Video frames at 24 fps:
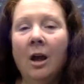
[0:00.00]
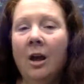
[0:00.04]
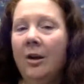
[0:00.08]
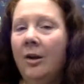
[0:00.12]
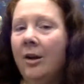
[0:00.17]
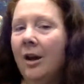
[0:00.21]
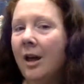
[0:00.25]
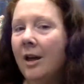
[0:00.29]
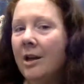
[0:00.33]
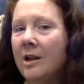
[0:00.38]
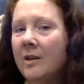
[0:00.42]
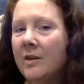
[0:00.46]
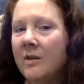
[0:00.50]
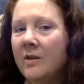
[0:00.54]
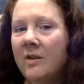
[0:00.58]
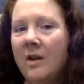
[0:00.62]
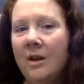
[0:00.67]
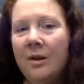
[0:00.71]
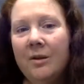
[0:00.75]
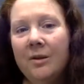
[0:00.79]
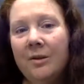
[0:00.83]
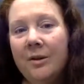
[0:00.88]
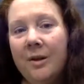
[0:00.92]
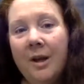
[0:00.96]
not a
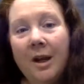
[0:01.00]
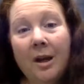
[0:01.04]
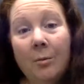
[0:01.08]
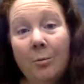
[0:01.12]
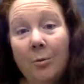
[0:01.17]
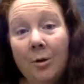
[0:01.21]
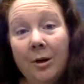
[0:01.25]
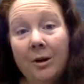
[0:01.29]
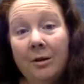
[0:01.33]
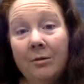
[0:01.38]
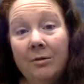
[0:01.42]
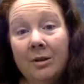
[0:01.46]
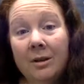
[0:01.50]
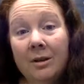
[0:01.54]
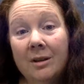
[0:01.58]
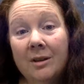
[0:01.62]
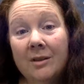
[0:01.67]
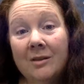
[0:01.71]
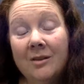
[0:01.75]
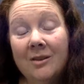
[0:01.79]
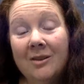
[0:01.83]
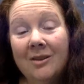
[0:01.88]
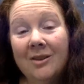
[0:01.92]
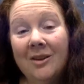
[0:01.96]
single damn one of
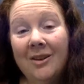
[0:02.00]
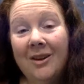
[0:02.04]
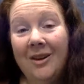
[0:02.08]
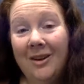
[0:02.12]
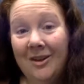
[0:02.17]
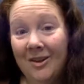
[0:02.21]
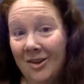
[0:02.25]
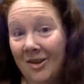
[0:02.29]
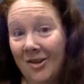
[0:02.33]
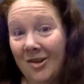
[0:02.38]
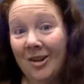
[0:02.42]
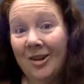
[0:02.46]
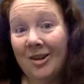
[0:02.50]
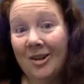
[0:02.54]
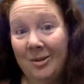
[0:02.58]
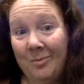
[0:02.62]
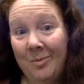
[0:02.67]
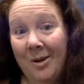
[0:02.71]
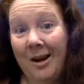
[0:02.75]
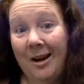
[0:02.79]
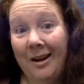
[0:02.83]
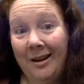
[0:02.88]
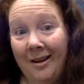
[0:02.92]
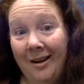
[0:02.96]
us is strictly
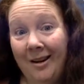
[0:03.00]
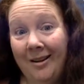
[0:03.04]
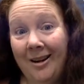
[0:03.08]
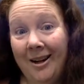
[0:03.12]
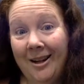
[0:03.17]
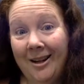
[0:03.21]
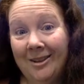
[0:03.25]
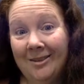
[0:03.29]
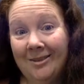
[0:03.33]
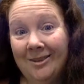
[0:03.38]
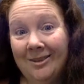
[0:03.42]
binary.